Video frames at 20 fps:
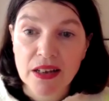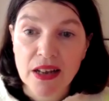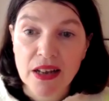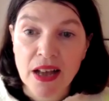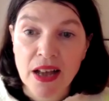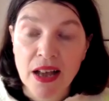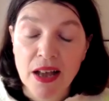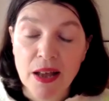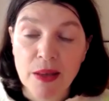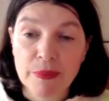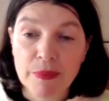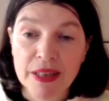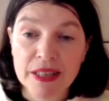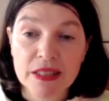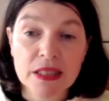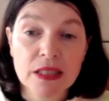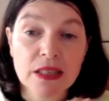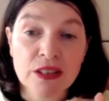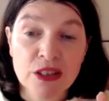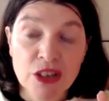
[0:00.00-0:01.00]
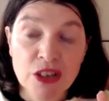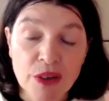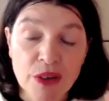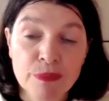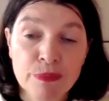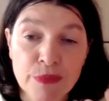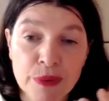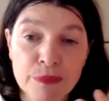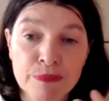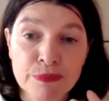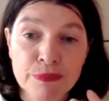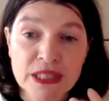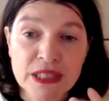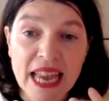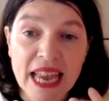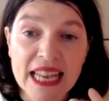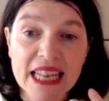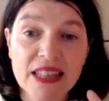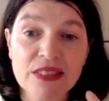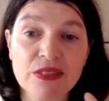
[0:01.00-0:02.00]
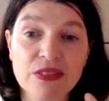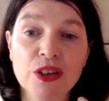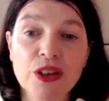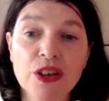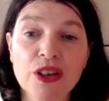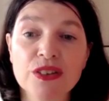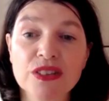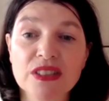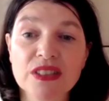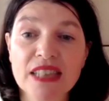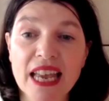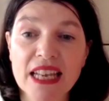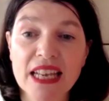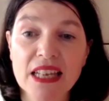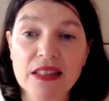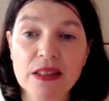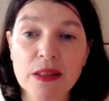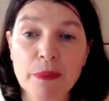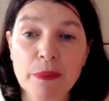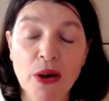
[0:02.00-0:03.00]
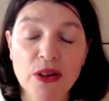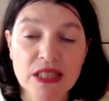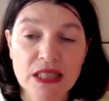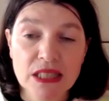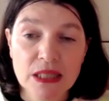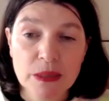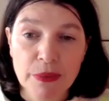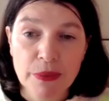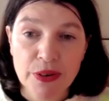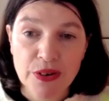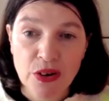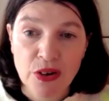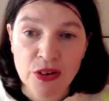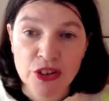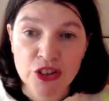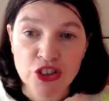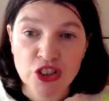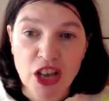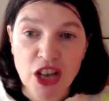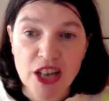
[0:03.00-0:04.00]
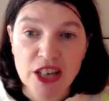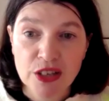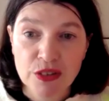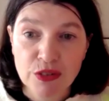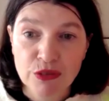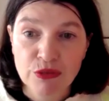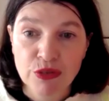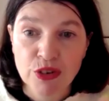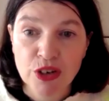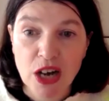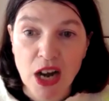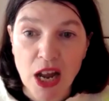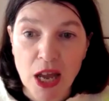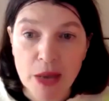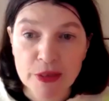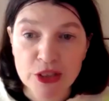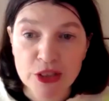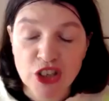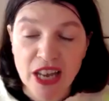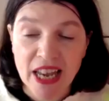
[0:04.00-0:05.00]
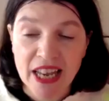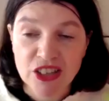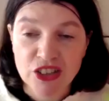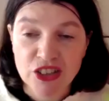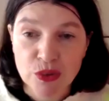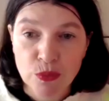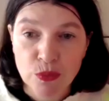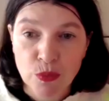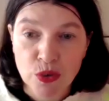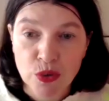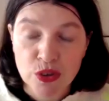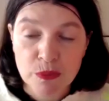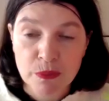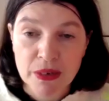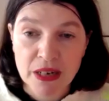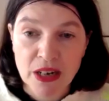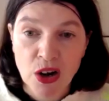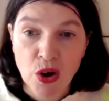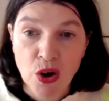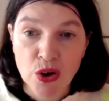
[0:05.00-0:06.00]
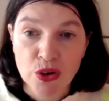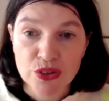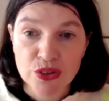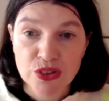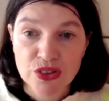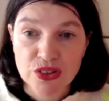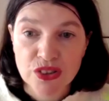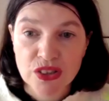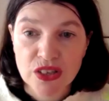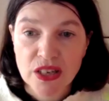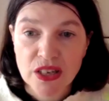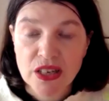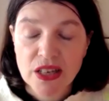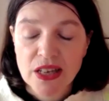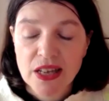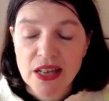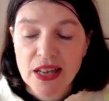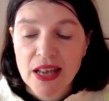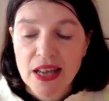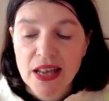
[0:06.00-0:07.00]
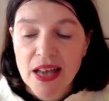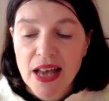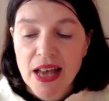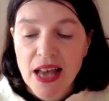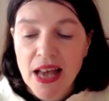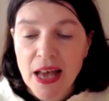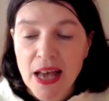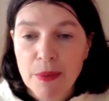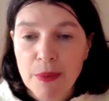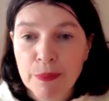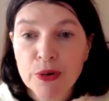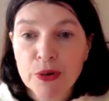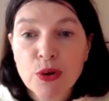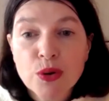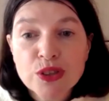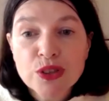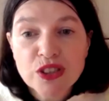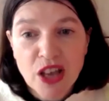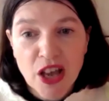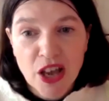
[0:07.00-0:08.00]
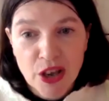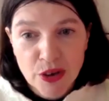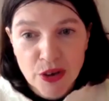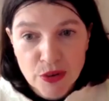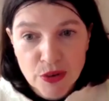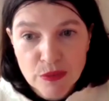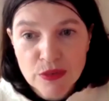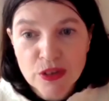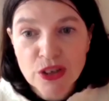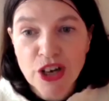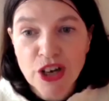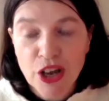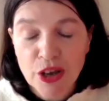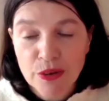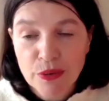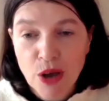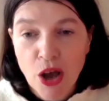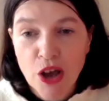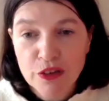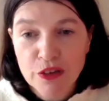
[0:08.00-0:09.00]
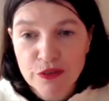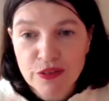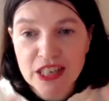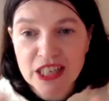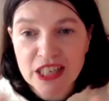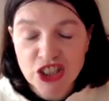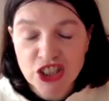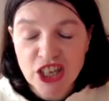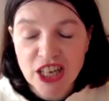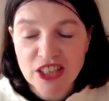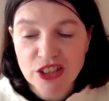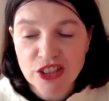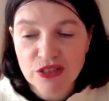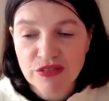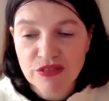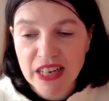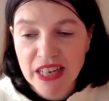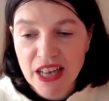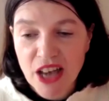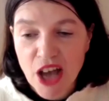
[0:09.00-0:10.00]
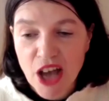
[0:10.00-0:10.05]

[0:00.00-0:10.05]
Um, ex, you know, taking the taking the participant on a journey through climate change and what's been lost, um, but also, you know, hopefully engendering